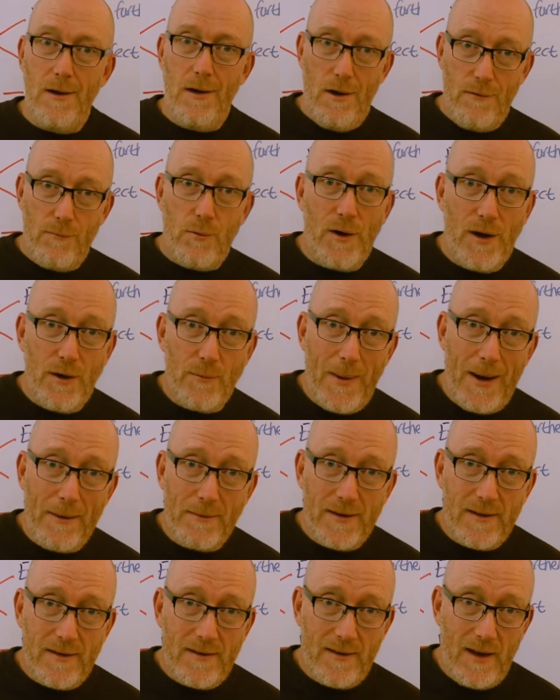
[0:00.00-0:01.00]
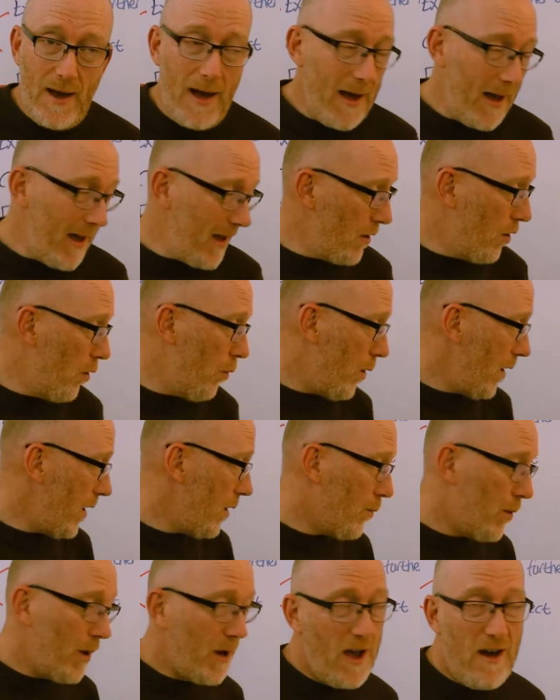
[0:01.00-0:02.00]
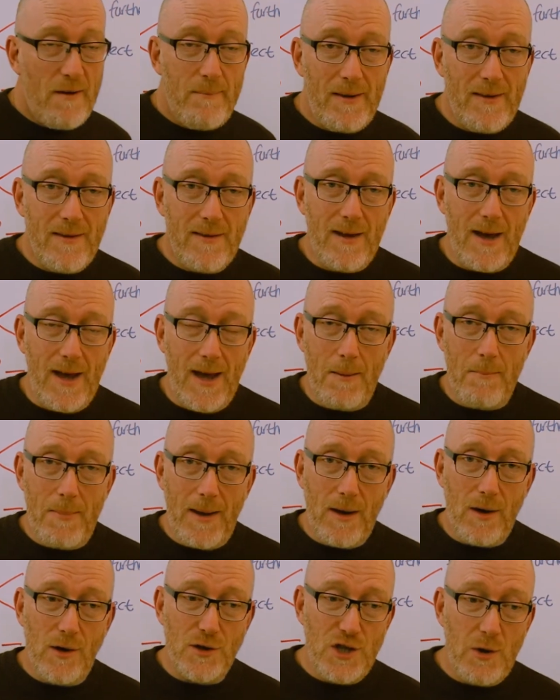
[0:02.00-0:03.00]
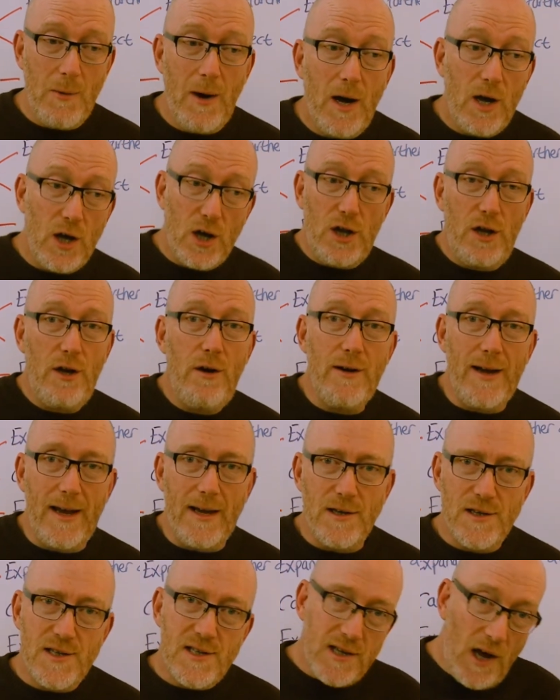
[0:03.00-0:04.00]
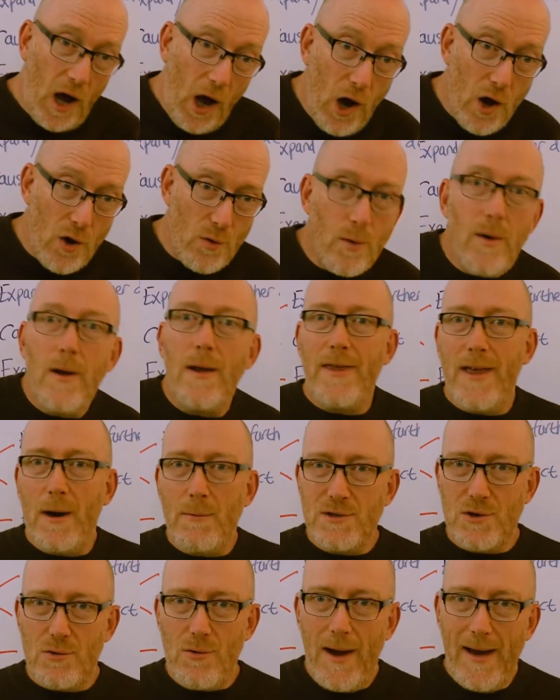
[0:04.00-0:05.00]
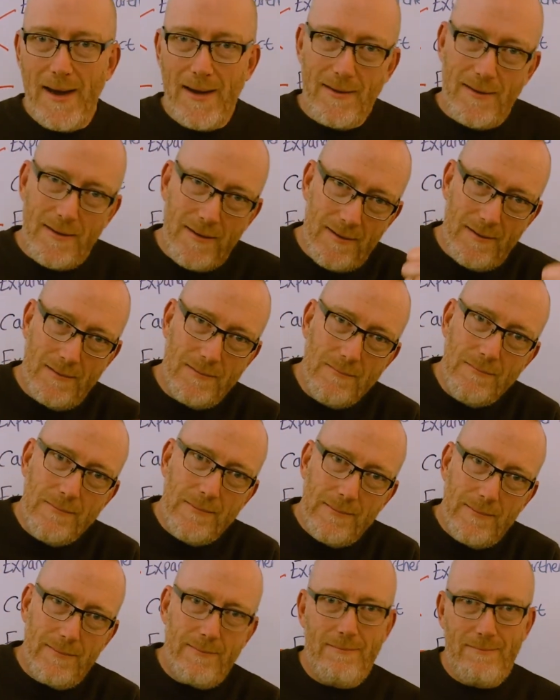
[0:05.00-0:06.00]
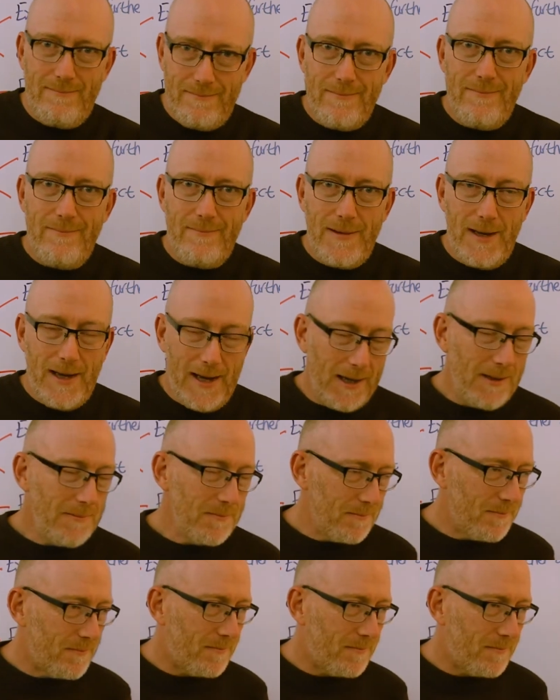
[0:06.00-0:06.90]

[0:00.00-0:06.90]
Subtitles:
of what you're about to say, or what you have been saying, because you are concluding. So, that was great. Yeah?